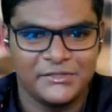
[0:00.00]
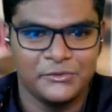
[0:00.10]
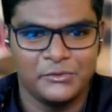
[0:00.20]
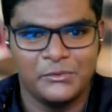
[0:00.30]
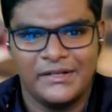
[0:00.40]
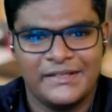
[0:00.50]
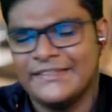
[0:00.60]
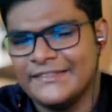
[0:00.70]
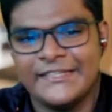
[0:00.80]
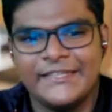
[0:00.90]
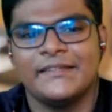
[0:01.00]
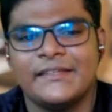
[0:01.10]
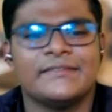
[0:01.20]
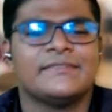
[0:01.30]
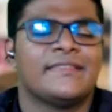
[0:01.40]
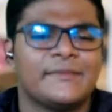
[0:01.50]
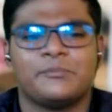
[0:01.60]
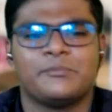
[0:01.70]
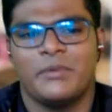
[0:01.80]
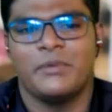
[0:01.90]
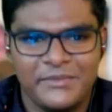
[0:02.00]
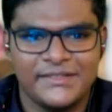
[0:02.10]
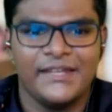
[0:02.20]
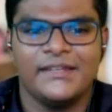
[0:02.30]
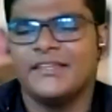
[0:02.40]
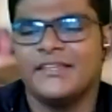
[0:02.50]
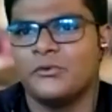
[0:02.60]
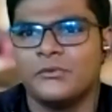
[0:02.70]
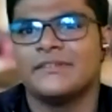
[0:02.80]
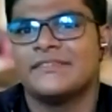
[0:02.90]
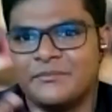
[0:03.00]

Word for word: So, see, the problem is that, you know,